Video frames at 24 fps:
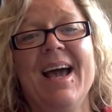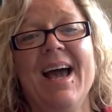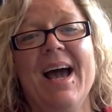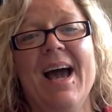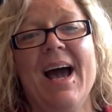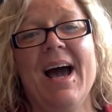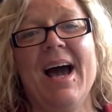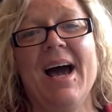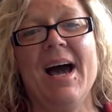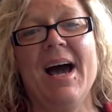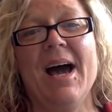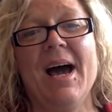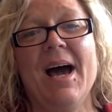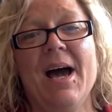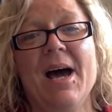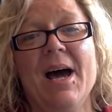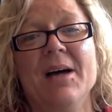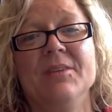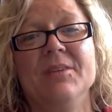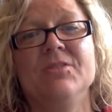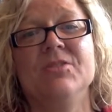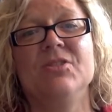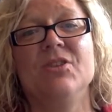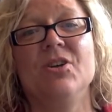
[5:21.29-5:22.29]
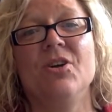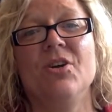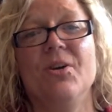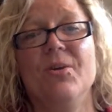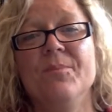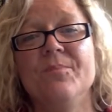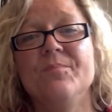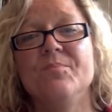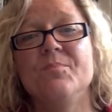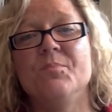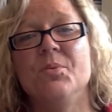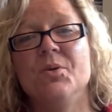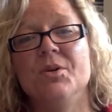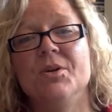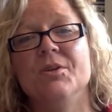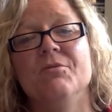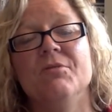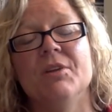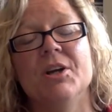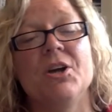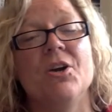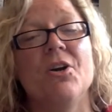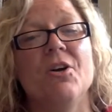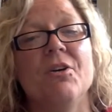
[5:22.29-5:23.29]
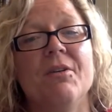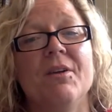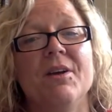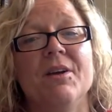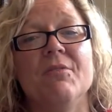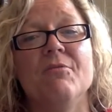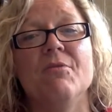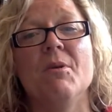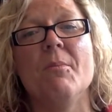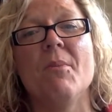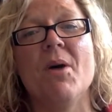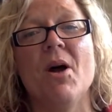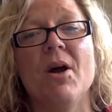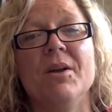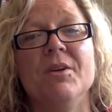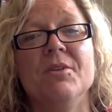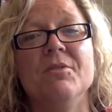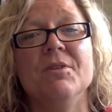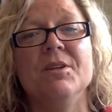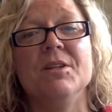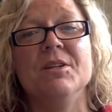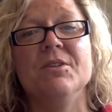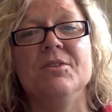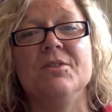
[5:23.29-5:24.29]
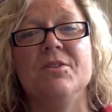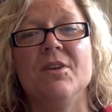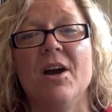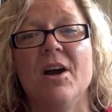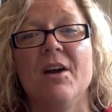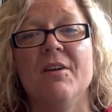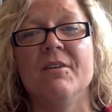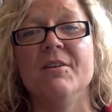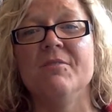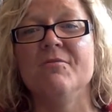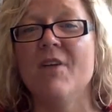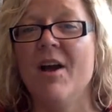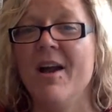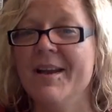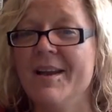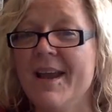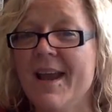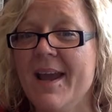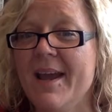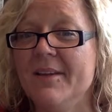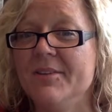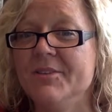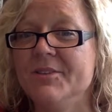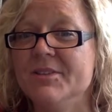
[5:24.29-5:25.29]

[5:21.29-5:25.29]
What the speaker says: So put a recurring reminder in your diary right now